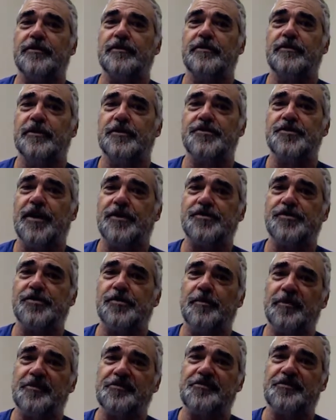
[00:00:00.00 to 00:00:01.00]
It's not
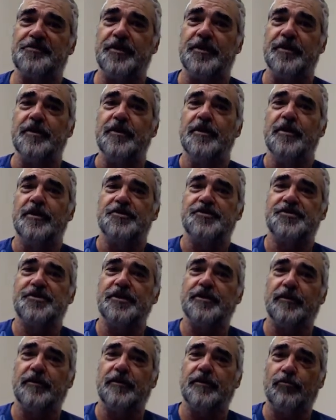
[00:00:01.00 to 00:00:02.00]
so much that
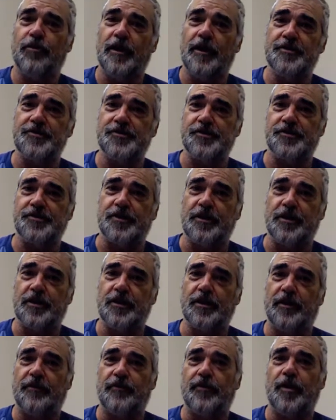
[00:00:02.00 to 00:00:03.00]
sea level rise is going
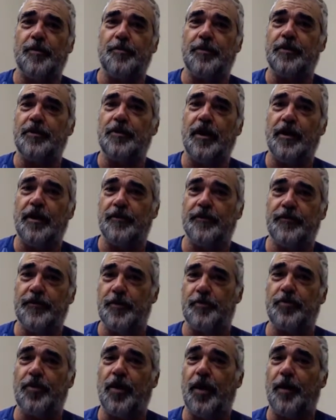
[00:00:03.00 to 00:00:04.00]
to cover up a lot of
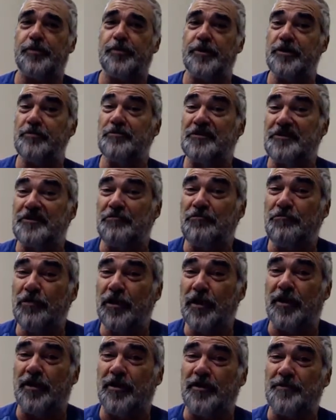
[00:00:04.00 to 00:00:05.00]
their property, which it
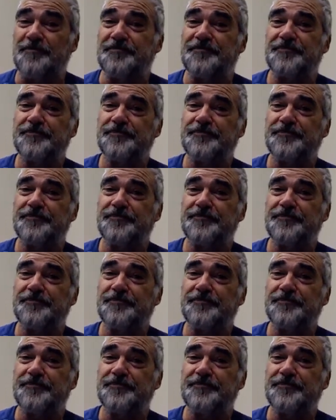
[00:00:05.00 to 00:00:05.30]
will.